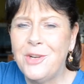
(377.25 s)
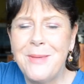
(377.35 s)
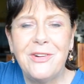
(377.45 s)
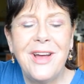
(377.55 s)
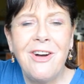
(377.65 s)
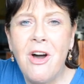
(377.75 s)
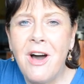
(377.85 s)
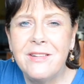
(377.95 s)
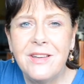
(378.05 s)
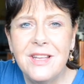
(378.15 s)
no matter how
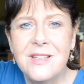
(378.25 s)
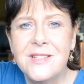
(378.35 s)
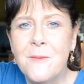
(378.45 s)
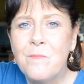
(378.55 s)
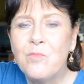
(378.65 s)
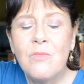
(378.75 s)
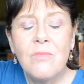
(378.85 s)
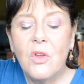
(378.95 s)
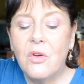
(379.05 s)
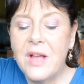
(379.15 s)
hot it is
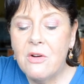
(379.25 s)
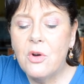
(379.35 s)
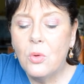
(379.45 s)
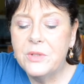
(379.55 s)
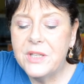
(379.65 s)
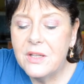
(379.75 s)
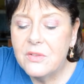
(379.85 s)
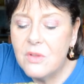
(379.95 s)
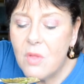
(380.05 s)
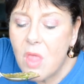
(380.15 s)
or how cold it is.